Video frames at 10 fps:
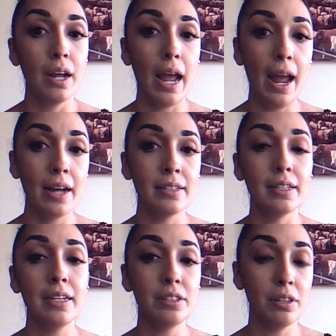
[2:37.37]
and
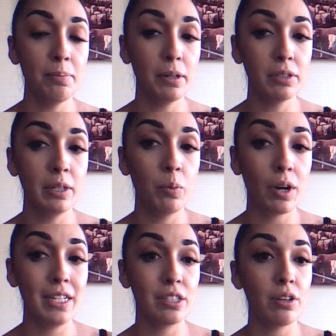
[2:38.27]
into the building
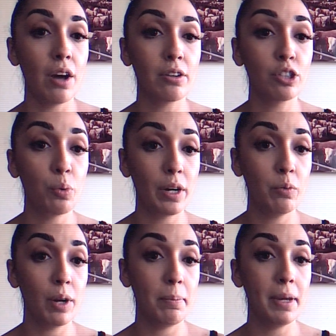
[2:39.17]
where he slaughtered
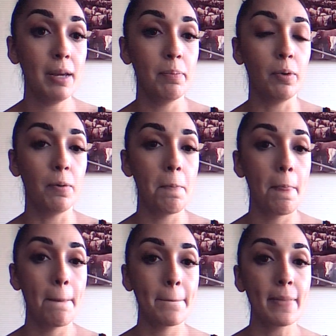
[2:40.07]
21 people.
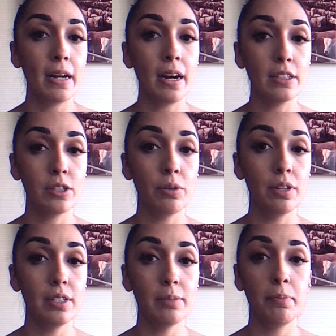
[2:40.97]
Uh, so
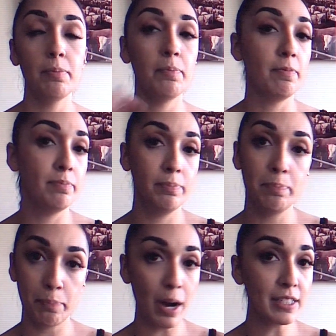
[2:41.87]
this
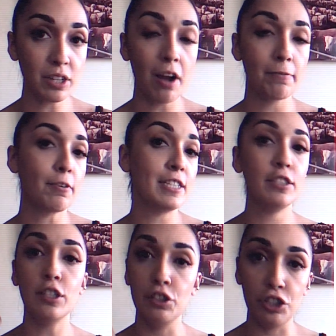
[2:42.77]
press
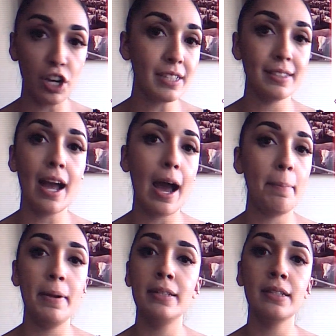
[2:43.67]
conference just
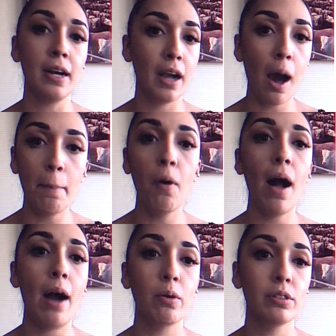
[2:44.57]
happened a couple
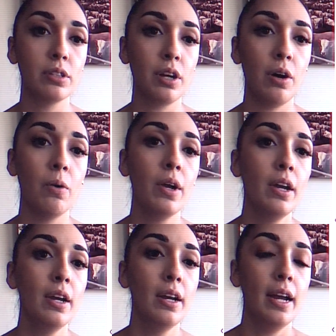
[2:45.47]
hours ago
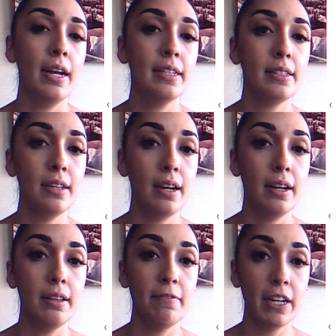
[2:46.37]
and it's
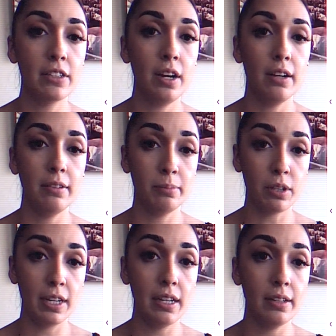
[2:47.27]
uh, Vic, uh, I'm
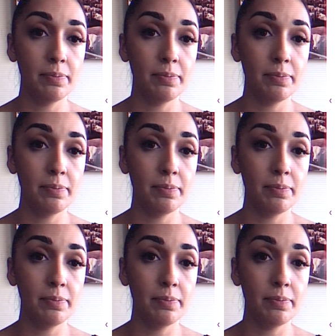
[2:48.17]
sorry.